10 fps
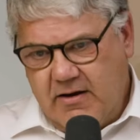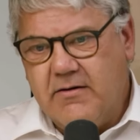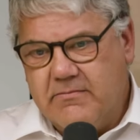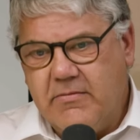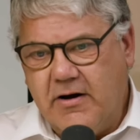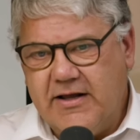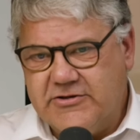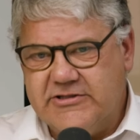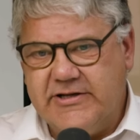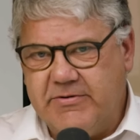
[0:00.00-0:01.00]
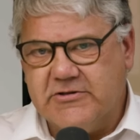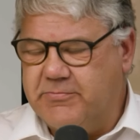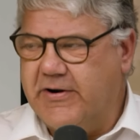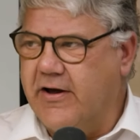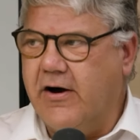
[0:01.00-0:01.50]
know, my electricity
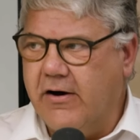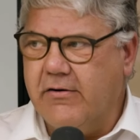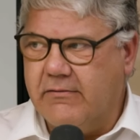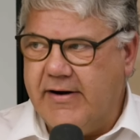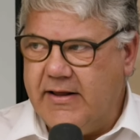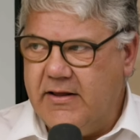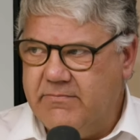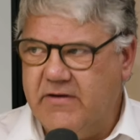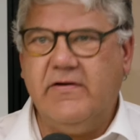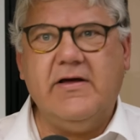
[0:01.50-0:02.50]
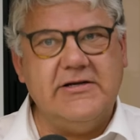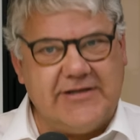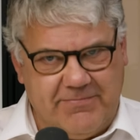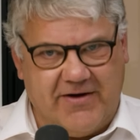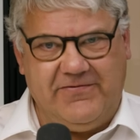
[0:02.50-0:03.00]
bill's pretty high already, but if it
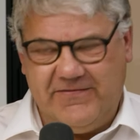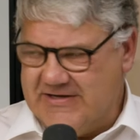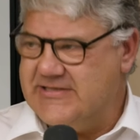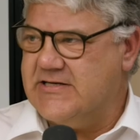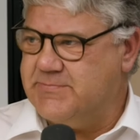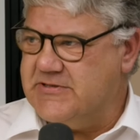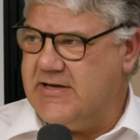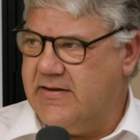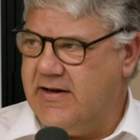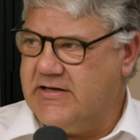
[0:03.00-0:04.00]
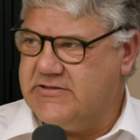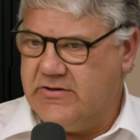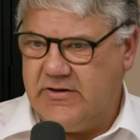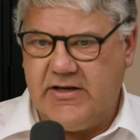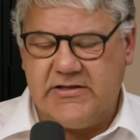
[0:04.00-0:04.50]
goes up by 56% in the
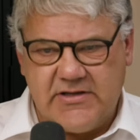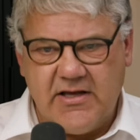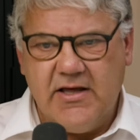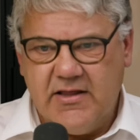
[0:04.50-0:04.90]
next 2 years,